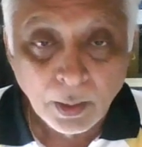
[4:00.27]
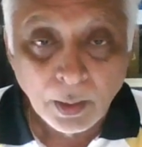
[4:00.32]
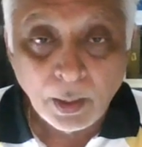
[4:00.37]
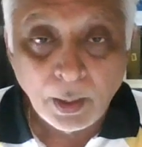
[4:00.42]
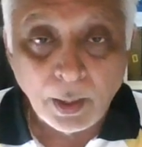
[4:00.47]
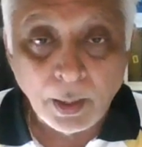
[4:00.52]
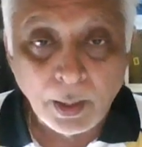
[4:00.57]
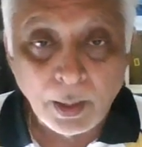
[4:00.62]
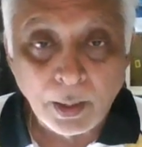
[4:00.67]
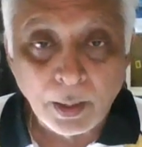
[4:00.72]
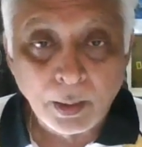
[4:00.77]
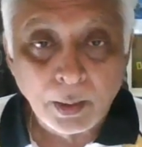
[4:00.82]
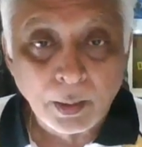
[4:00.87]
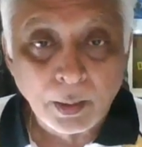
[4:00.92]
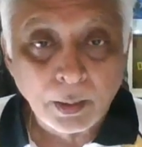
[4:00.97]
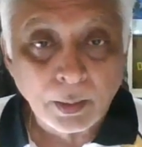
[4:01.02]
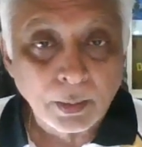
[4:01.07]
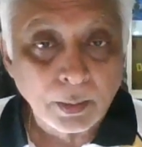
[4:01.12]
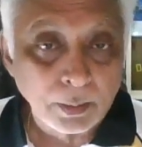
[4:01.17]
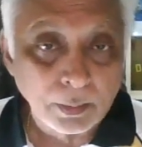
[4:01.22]

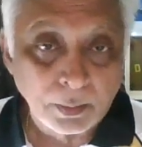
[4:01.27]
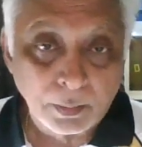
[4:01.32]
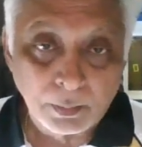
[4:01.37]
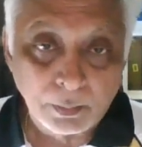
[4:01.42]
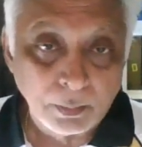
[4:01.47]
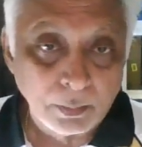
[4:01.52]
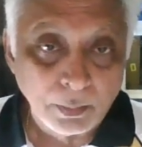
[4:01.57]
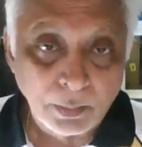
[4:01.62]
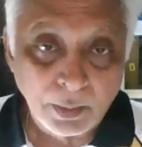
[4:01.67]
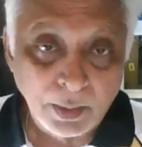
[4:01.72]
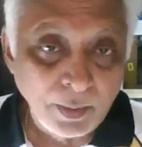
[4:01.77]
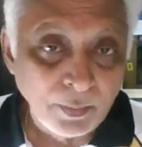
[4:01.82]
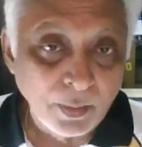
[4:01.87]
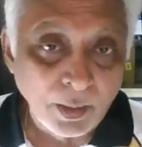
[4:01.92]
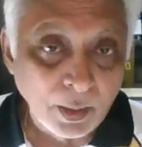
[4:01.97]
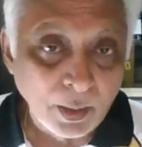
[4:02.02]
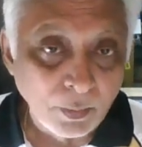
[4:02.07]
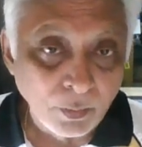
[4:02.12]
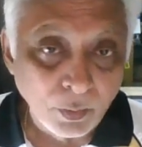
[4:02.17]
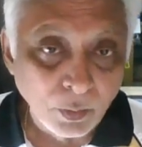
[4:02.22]
and he will
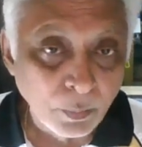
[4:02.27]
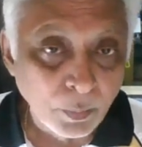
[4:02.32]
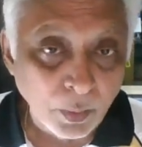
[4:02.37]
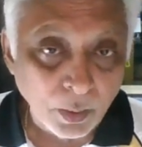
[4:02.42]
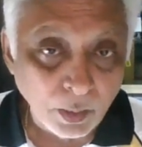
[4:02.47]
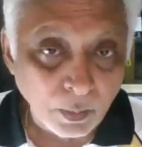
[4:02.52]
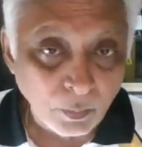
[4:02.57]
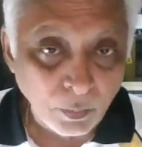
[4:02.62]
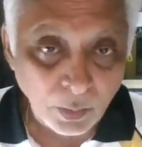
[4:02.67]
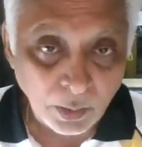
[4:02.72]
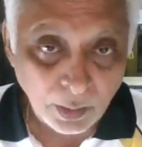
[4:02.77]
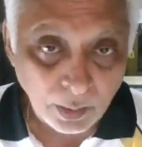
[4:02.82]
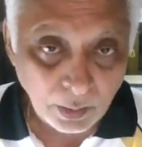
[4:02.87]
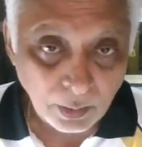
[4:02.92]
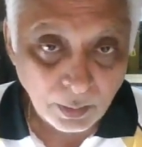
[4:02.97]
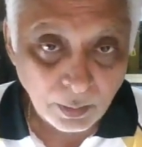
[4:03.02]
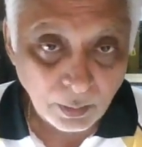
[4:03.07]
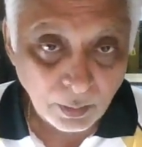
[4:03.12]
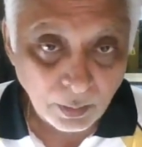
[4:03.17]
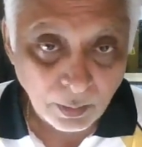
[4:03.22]
have to put up with it,
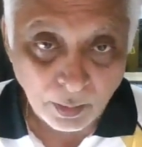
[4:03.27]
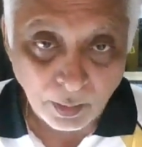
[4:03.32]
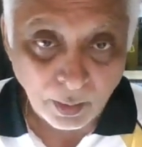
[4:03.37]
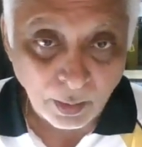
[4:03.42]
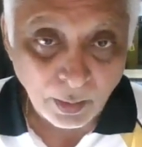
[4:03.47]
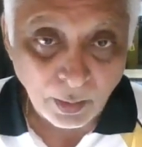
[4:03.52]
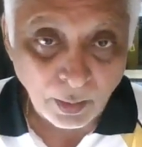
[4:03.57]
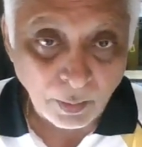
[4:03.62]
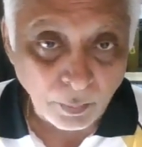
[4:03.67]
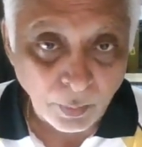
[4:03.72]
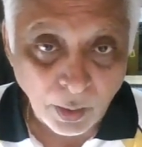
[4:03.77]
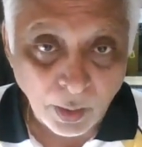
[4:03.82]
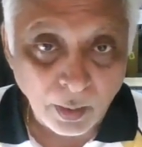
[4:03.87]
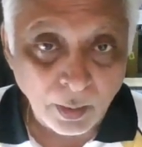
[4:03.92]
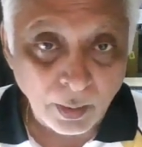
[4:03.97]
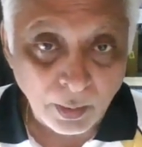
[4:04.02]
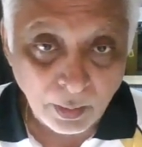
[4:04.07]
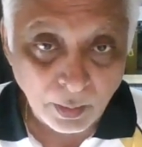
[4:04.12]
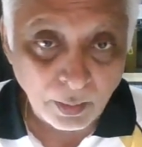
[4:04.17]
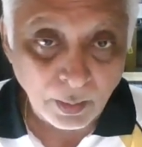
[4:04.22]
grin and bear
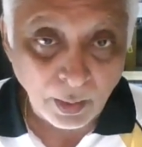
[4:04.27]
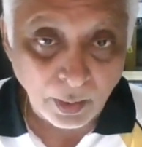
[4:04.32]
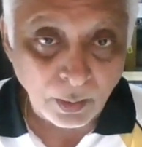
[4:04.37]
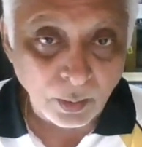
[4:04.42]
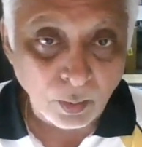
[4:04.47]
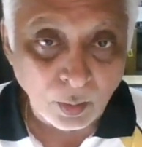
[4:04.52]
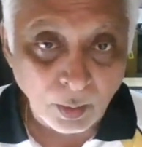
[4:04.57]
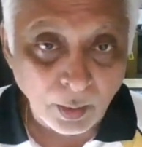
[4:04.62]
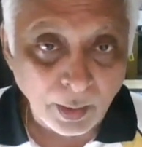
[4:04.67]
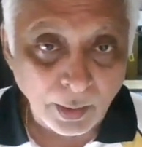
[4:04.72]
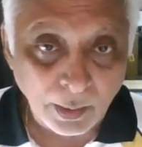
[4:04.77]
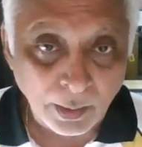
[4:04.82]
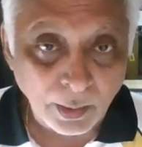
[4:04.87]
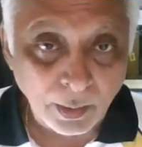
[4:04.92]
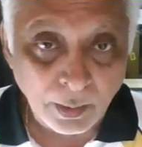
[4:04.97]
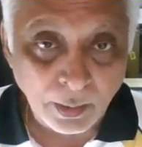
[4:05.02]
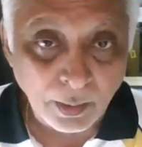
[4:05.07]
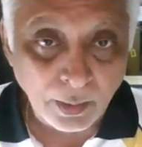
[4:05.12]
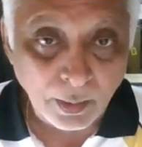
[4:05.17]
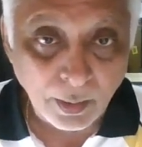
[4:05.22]
it. That is all I
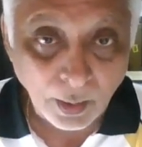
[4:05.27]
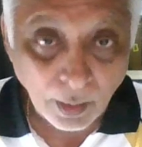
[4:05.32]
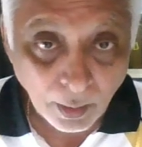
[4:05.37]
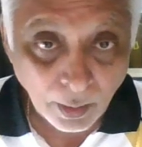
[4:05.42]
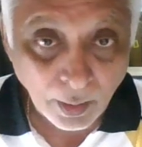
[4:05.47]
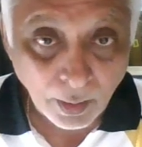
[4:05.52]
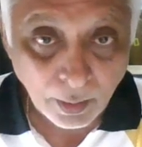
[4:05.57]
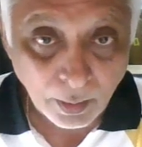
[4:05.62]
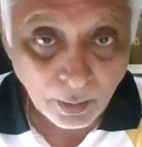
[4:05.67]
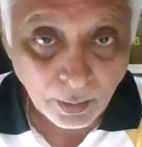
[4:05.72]
can tell that